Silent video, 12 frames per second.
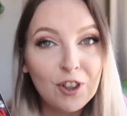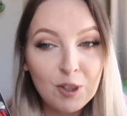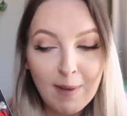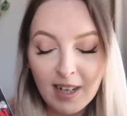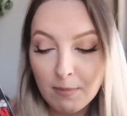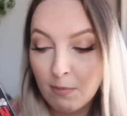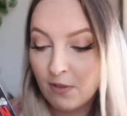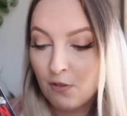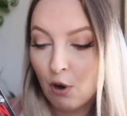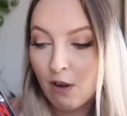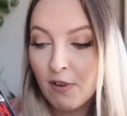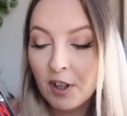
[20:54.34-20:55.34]
Josh Malerman
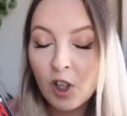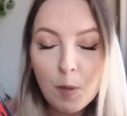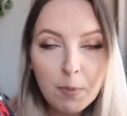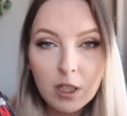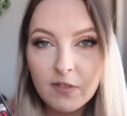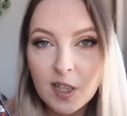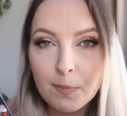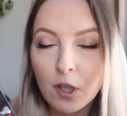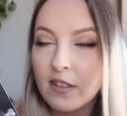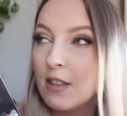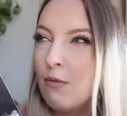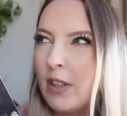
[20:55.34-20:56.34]
before, I've read a couple of his
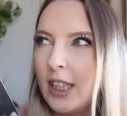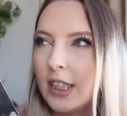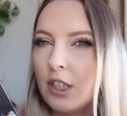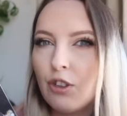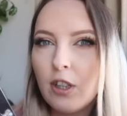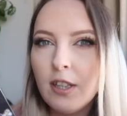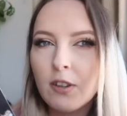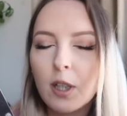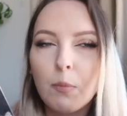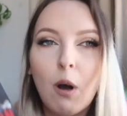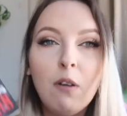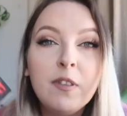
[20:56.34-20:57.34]
books and really enjoyed
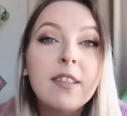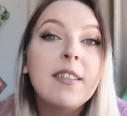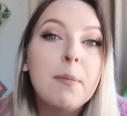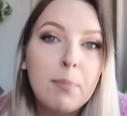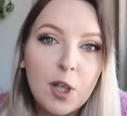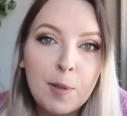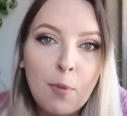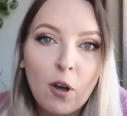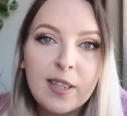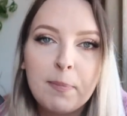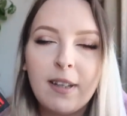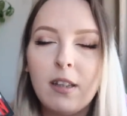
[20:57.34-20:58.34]
them. Obviously Bird
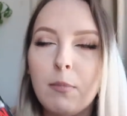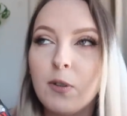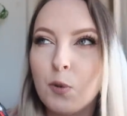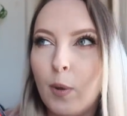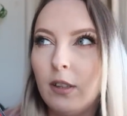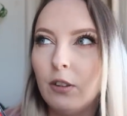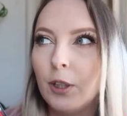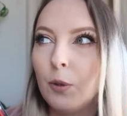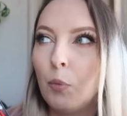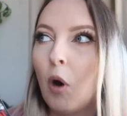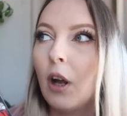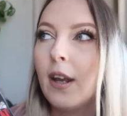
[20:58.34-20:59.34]
Box being the most
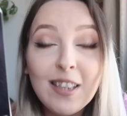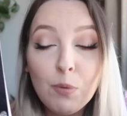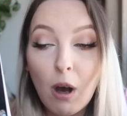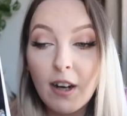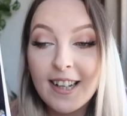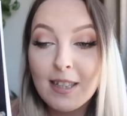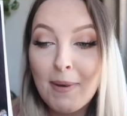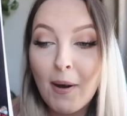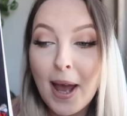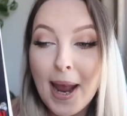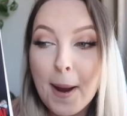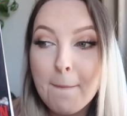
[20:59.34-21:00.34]
well-known one. This one is
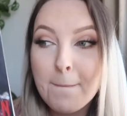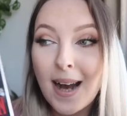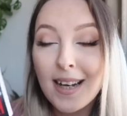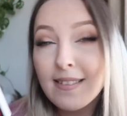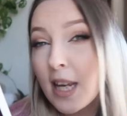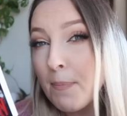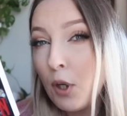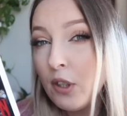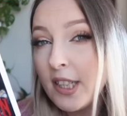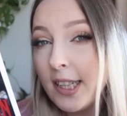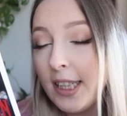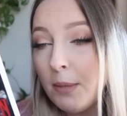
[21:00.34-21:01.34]
about a basketball
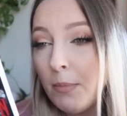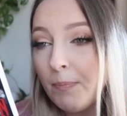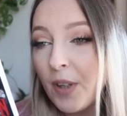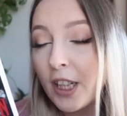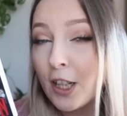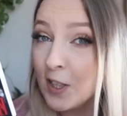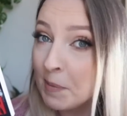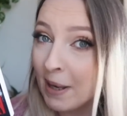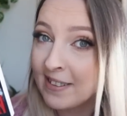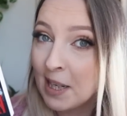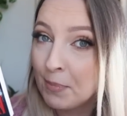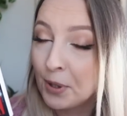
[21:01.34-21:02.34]
team, a girls'
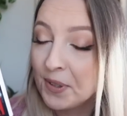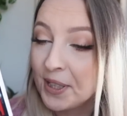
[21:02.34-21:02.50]
basketball